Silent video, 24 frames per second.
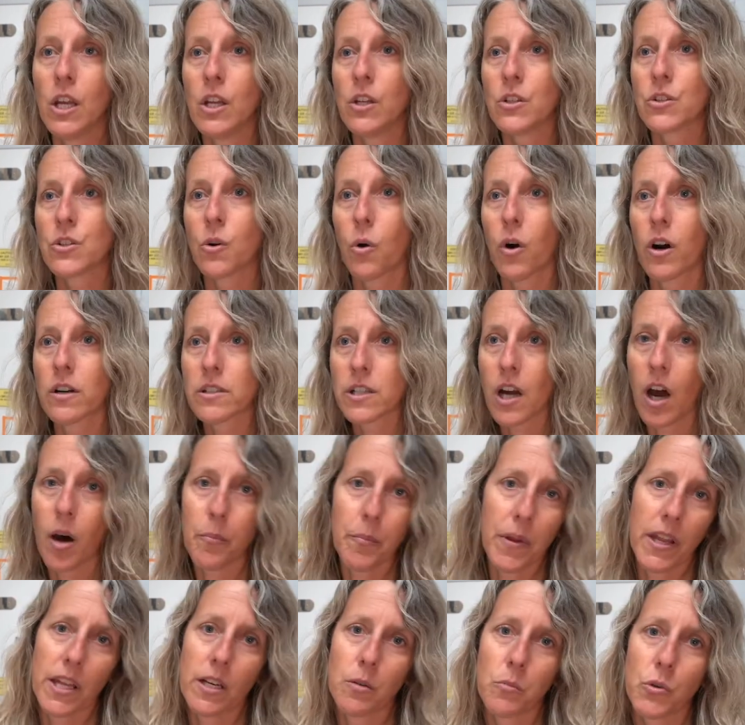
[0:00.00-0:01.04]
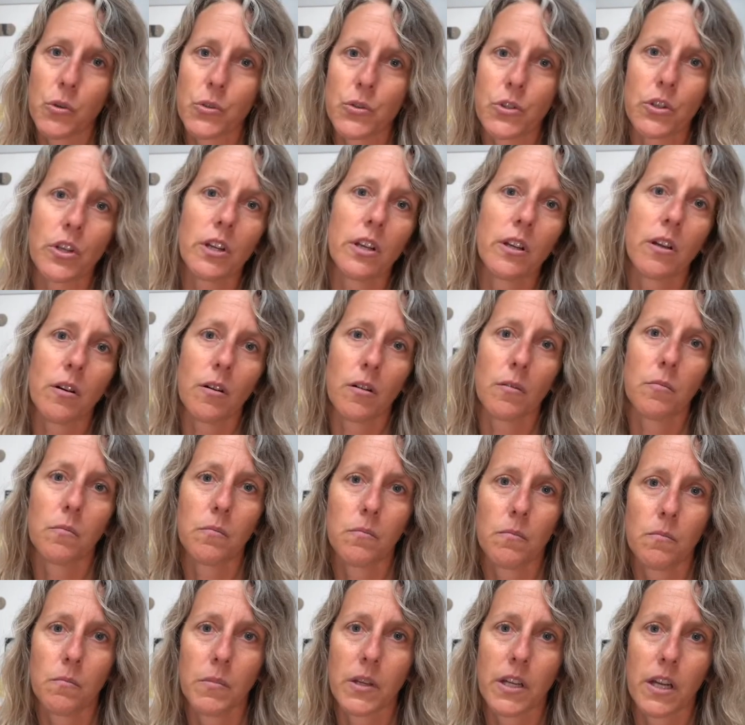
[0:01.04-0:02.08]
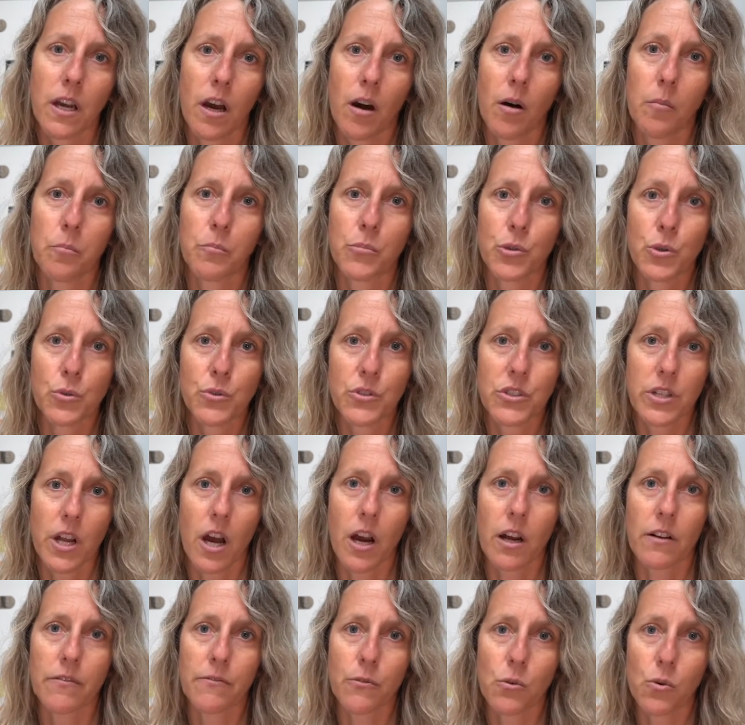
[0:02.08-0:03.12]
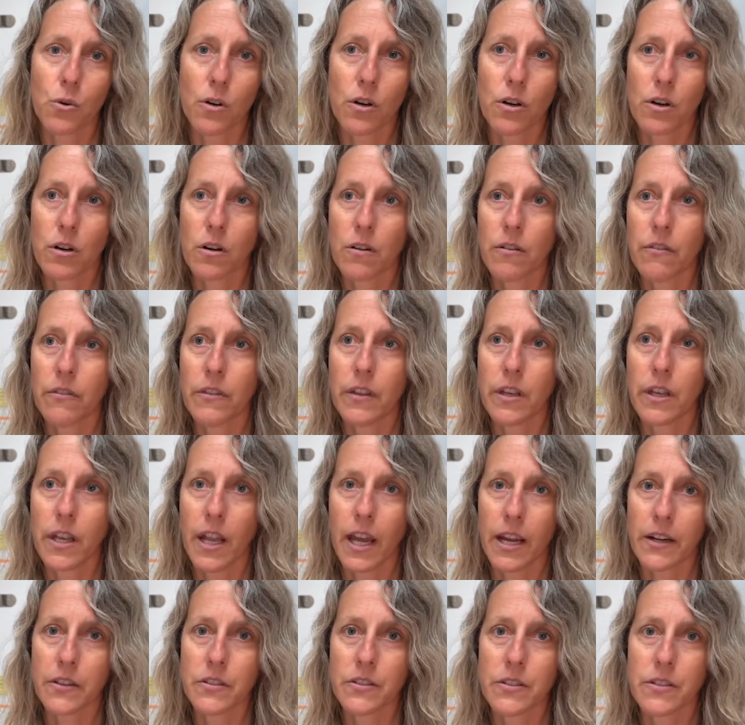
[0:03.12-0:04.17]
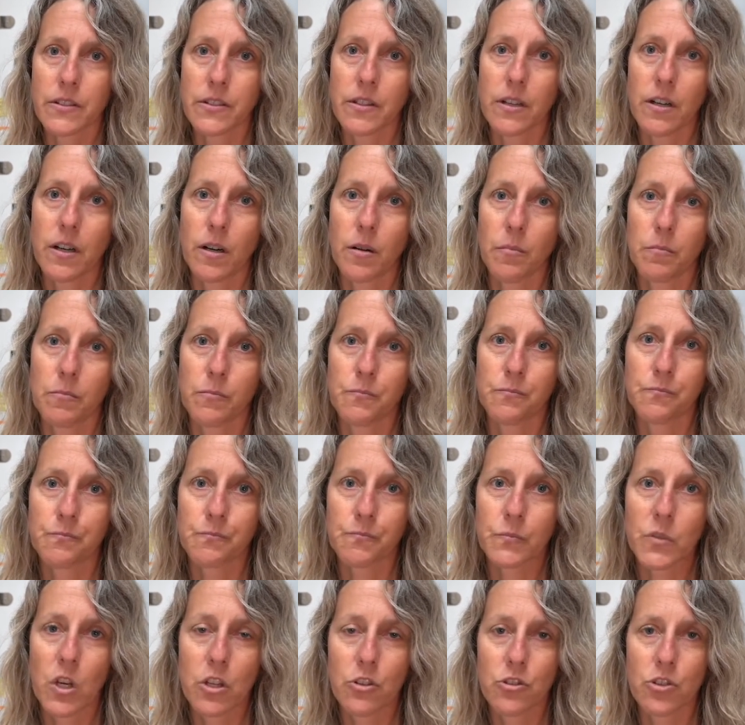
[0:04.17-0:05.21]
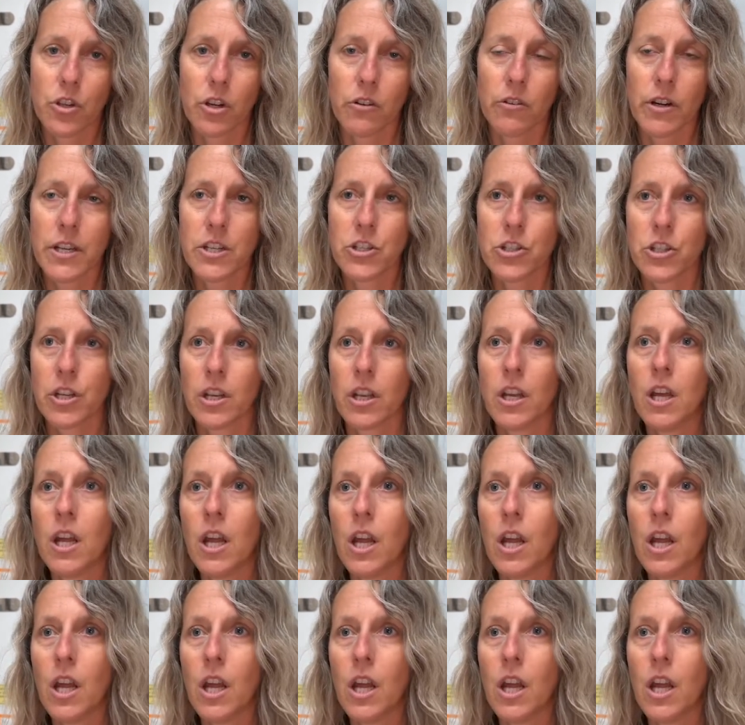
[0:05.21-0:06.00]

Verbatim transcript: So our top animals are going to become broodstock for the next um, generation.